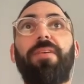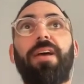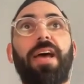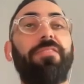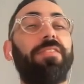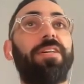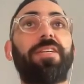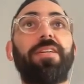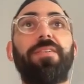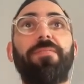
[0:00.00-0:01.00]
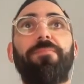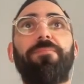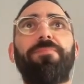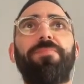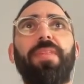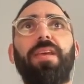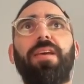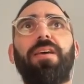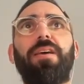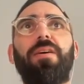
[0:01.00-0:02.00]
have a look.
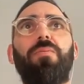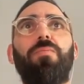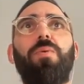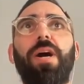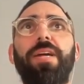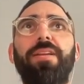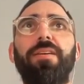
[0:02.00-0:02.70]
What